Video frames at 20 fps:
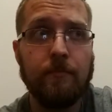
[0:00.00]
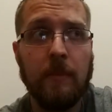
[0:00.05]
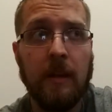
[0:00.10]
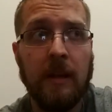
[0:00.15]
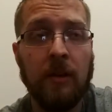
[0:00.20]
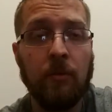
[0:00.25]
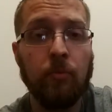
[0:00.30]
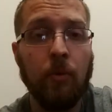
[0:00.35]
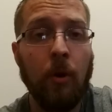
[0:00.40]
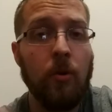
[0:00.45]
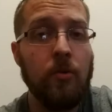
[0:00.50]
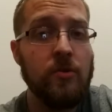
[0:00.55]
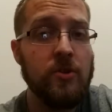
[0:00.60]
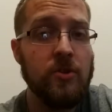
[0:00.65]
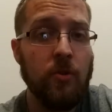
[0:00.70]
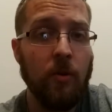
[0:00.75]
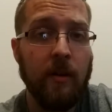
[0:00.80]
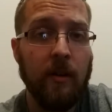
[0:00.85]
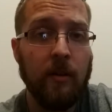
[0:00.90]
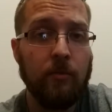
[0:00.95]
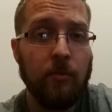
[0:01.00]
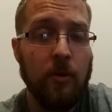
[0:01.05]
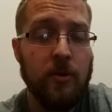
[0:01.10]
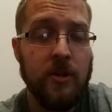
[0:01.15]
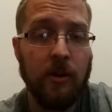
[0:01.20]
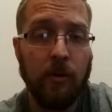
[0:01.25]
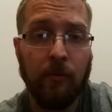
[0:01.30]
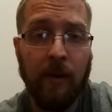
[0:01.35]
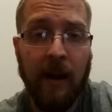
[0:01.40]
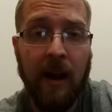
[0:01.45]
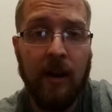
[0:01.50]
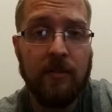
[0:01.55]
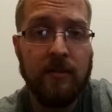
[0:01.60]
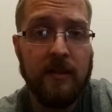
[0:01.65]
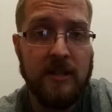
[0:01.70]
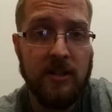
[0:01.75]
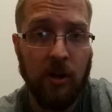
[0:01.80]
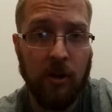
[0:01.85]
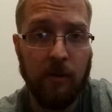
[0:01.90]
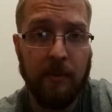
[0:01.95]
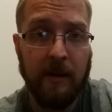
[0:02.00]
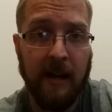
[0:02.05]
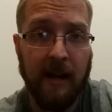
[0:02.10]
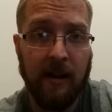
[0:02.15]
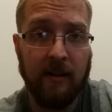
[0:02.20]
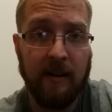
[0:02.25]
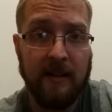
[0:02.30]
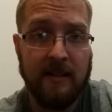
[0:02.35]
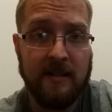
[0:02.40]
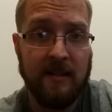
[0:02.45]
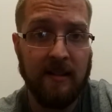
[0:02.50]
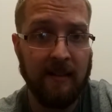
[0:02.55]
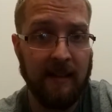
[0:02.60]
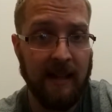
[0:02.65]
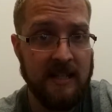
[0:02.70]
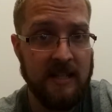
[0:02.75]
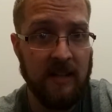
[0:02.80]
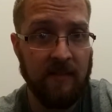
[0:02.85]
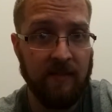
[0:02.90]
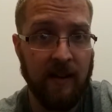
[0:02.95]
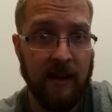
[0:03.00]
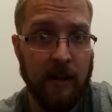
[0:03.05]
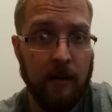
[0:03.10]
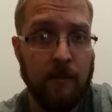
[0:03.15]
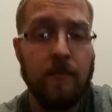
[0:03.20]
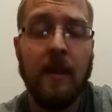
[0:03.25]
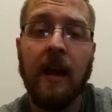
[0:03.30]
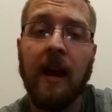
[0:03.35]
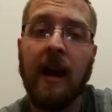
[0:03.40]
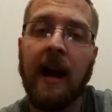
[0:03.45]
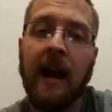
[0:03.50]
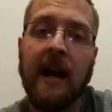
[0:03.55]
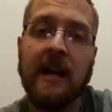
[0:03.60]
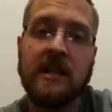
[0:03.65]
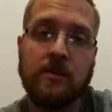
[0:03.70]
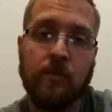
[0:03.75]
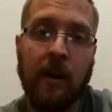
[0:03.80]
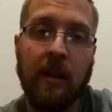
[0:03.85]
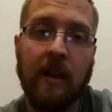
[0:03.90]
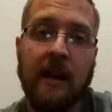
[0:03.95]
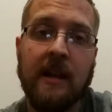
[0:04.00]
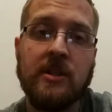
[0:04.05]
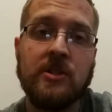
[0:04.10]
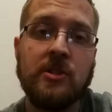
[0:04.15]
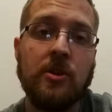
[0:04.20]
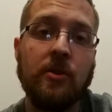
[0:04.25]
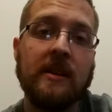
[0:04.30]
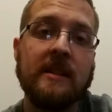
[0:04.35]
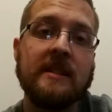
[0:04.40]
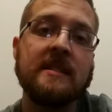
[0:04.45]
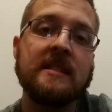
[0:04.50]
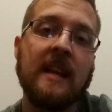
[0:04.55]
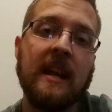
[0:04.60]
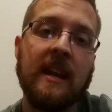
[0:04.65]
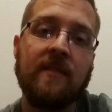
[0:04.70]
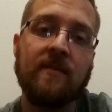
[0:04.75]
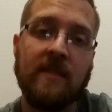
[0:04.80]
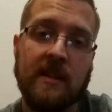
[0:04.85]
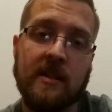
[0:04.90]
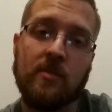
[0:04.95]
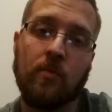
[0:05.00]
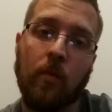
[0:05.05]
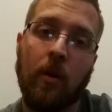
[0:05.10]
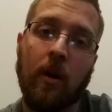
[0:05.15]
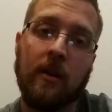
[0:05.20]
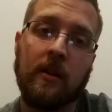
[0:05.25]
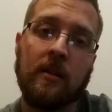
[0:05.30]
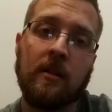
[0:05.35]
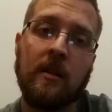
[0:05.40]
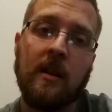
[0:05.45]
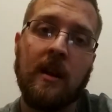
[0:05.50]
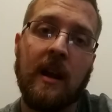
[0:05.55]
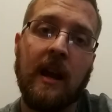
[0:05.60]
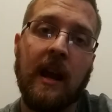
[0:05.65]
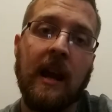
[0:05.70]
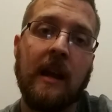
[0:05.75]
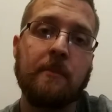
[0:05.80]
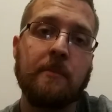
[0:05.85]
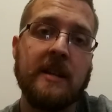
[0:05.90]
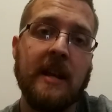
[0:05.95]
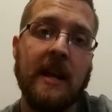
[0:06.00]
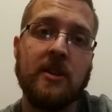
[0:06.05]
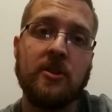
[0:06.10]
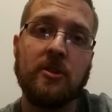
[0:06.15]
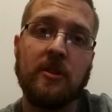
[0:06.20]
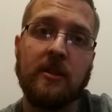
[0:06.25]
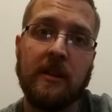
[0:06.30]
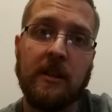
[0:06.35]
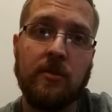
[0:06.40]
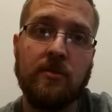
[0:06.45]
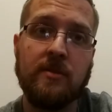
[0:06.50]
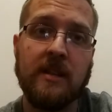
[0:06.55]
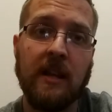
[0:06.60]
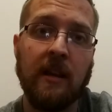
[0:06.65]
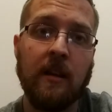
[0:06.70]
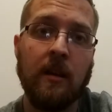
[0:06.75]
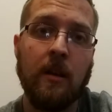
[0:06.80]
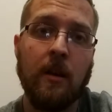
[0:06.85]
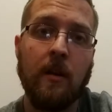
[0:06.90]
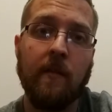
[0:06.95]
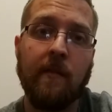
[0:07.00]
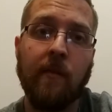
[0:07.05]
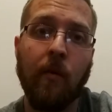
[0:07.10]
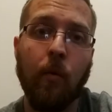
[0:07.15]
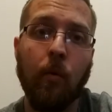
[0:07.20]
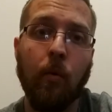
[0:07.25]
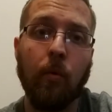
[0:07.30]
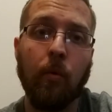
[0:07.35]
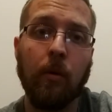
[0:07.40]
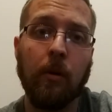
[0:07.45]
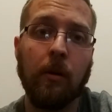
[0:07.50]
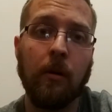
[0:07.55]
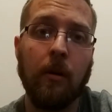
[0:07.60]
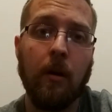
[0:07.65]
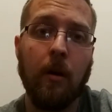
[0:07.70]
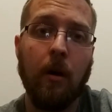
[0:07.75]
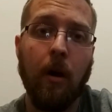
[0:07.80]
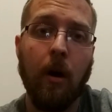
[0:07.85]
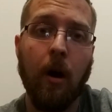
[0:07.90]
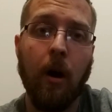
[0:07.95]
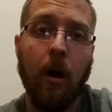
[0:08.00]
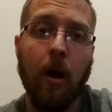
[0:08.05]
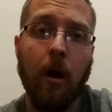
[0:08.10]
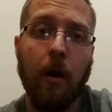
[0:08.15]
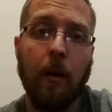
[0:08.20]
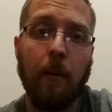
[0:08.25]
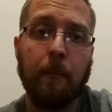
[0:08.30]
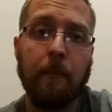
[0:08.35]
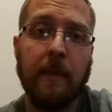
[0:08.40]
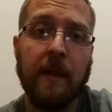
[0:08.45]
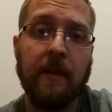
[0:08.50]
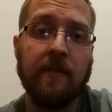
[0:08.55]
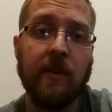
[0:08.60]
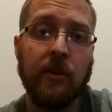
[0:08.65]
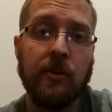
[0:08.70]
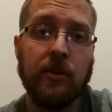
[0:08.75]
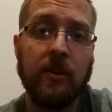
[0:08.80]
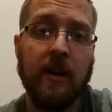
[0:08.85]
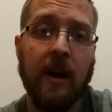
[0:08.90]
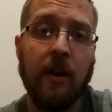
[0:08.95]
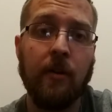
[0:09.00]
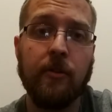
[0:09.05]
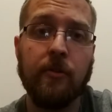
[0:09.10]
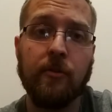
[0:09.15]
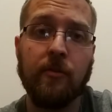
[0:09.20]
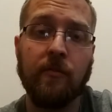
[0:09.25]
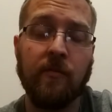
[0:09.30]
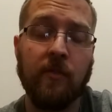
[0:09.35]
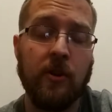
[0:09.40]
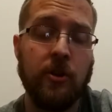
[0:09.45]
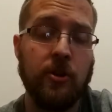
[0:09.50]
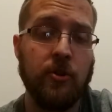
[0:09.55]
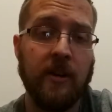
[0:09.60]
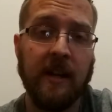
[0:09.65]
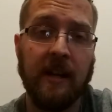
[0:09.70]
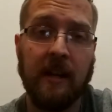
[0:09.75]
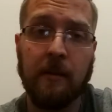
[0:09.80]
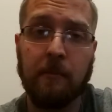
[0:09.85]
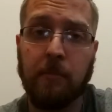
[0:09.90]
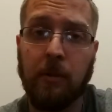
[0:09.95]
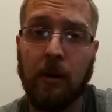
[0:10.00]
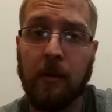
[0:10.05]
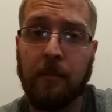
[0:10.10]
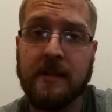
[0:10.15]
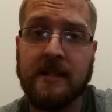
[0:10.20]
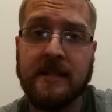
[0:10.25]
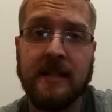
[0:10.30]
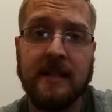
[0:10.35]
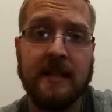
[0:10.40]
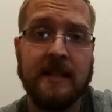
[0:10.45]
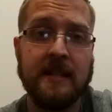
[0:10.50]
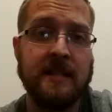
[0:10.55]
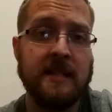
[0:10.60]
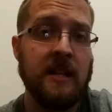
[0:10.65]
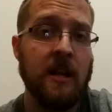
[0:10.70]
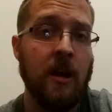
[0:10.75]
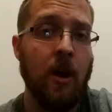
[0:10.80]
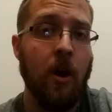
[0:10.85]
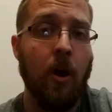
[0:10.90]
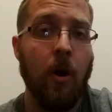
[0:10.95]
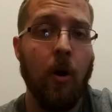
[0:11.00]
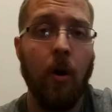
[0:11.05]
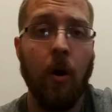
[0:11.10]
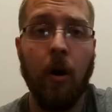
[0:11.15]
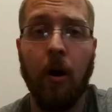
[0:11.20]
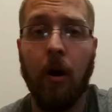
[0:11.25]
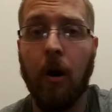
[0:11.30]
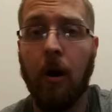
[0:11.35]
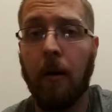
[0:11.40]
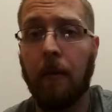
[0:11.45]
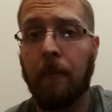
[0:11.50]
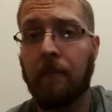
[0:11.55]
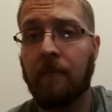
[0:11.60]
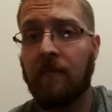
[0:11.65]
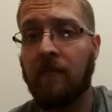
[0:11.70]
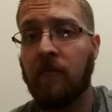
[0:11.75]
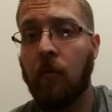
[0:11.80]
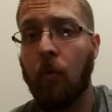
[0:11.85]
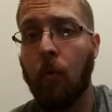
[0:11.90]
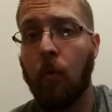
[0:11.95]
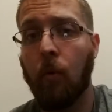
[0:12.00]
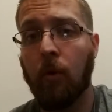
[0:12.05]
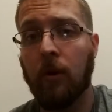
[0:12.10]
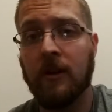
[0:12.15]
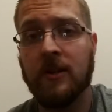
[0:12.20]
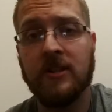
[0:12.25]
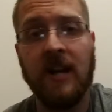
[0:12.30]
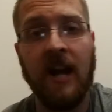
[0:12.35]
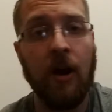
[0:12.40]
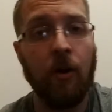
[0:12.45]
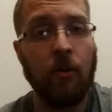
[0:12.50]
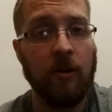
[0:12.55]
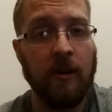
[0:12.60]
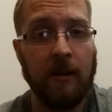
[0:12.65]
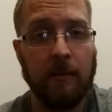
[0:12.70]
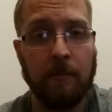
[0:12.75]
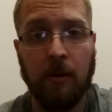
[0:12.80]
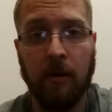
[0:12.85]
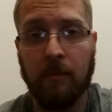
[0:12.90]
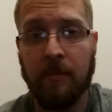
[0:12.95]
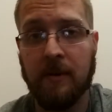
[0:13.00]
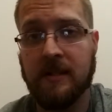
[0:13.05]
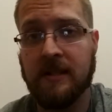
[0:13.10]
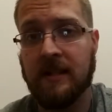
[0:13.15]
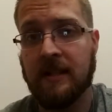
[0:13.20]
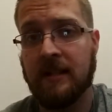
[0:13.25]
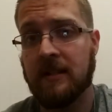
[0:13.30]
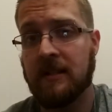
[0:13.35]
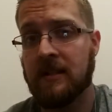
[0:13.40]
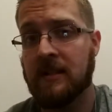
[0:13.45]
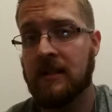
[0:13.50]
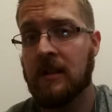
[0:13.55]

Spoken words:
erosion around these urban areas less severe, as well as you could save this water and potentially use it for and filter it out for drinking purposes, for showering purposes,